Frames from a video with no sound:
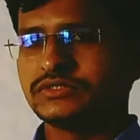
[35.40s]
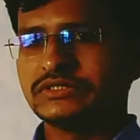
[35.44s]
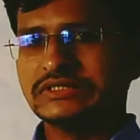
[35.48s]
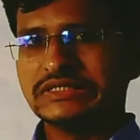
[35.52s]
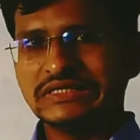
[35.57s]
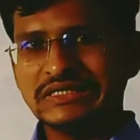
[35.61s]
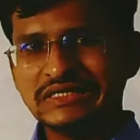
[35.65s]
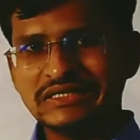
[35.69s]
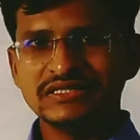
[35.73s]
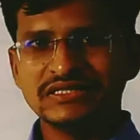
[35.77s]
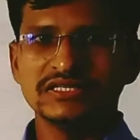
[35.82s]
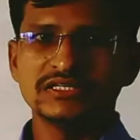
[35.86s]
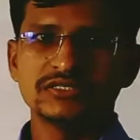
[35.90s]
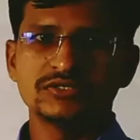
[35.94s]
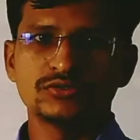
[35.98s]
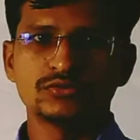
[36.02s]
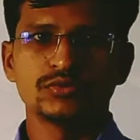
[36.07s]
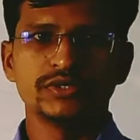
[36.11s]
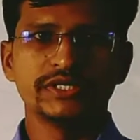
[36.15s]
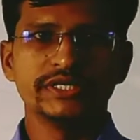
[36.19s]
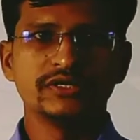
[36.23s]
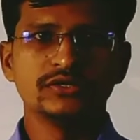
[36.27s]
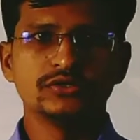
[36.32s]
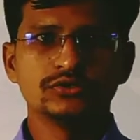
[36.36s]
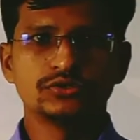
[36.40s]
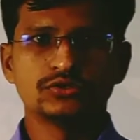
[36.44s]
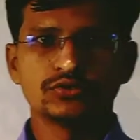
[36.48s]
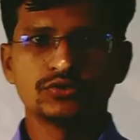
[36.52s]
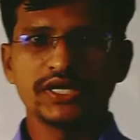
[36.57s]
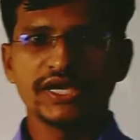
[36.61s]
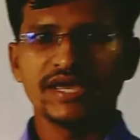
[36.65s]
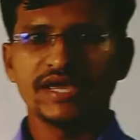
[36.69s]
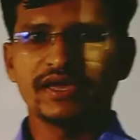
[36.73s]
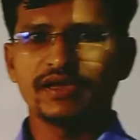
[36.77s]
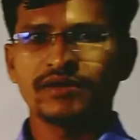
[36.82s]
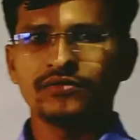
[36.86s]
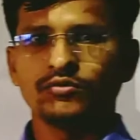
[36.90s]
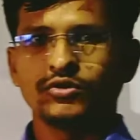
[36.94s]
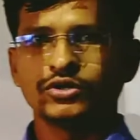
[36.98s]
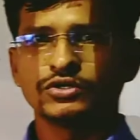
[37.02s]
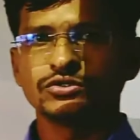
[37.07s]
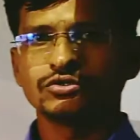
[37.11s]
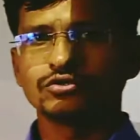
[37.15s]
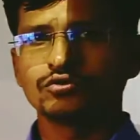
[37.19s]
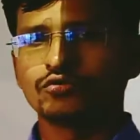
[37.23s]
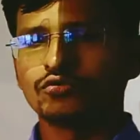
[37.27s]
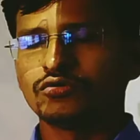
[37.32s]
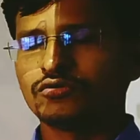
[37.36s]
in this video today, I want
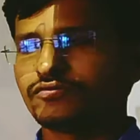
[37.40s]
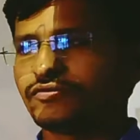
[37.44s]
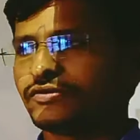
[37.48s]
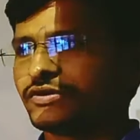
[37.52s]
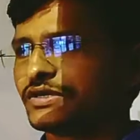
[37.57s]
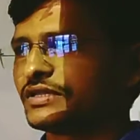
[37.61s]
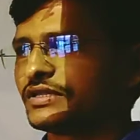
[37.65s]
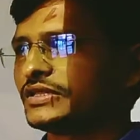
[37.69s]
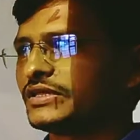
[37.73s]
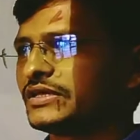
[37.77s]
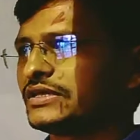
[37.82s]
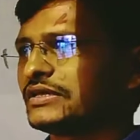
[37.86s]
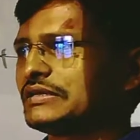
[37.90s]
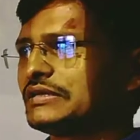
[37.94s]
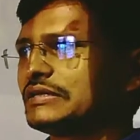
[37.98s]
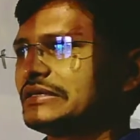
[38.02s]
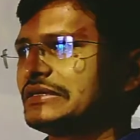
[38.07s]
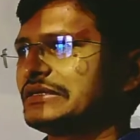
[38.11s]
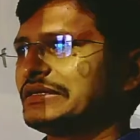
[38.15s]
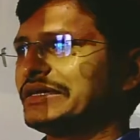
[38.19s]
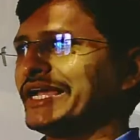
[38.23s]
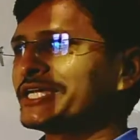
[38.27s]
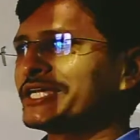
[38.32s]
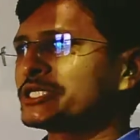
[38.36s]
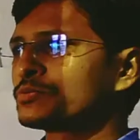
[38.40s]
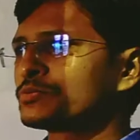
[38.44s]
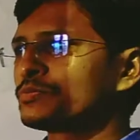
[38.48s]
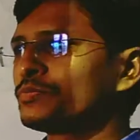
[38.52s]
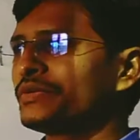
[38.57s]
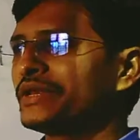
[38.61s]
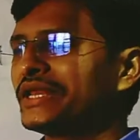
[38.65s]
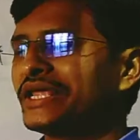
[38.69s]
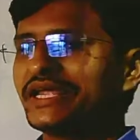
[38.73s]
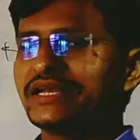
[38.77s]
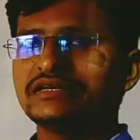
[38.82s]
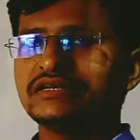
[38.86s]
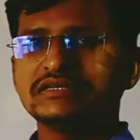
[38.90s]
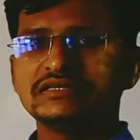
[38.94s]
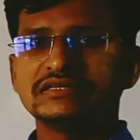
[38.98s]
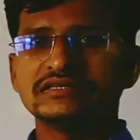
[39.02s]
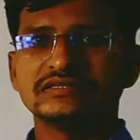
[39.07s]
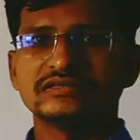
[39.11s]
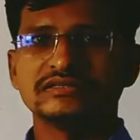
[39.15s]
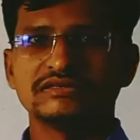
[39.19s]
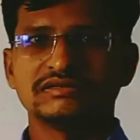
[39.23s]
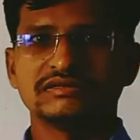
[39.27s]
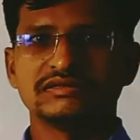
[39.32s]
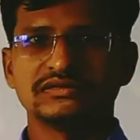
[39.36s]
to go further, explain
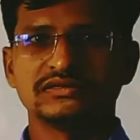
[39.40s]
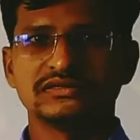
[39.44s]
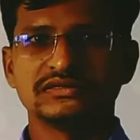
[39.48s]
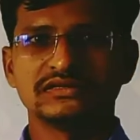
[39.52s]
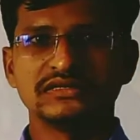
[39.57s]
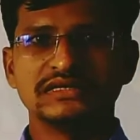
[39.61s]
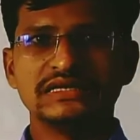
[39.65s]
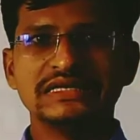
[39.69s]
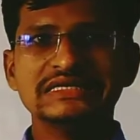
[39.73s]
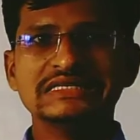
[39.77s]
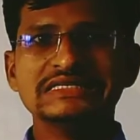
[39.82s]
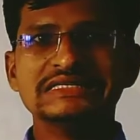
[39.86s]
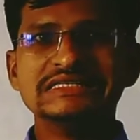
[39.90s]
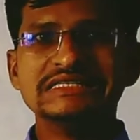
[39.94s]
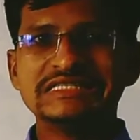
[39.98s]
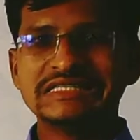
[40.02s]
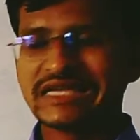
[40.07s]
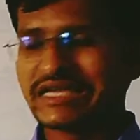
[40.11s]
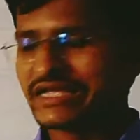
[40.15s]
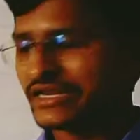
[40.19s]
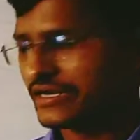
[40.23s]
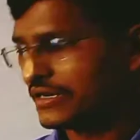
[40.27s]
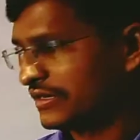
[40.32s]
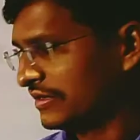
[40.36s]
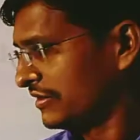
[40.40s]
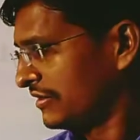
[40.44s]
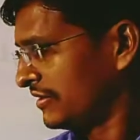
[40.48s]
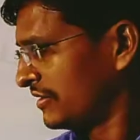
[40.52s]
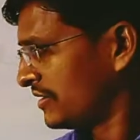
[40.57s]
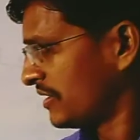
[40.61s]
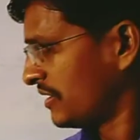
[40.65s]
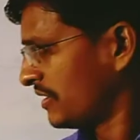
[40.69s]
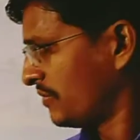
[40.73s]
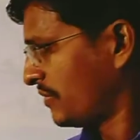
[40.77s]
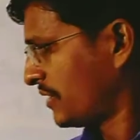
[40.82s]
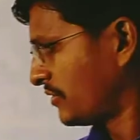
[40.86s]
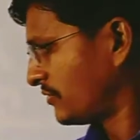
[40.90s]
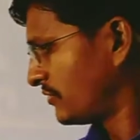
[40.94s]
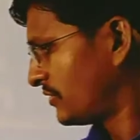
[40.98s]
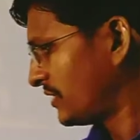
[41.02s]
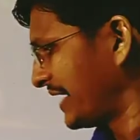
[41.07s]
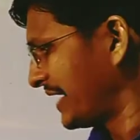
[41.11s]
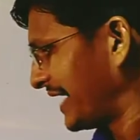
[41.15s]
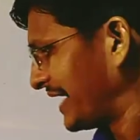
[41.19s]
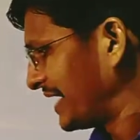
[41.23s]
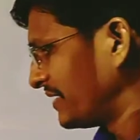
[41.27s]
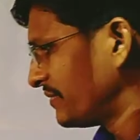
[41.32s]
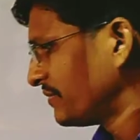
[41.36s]
in detail about the
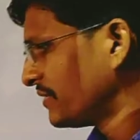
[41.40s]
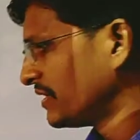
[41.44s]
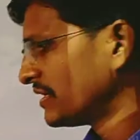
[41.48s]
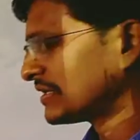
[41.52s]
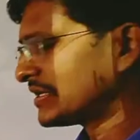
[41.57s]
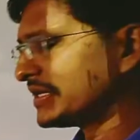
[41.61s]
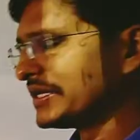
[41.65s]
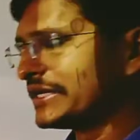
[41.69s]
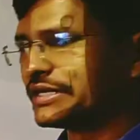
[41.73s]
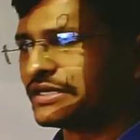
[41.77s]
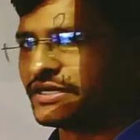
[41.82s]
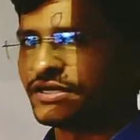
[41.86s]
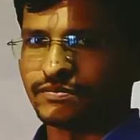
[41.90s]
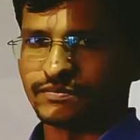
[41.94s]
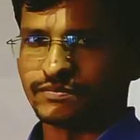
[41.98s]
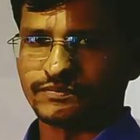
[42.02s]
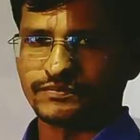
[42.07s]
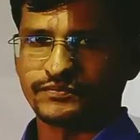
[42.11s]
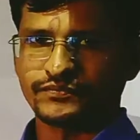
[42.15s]
animal kingdom.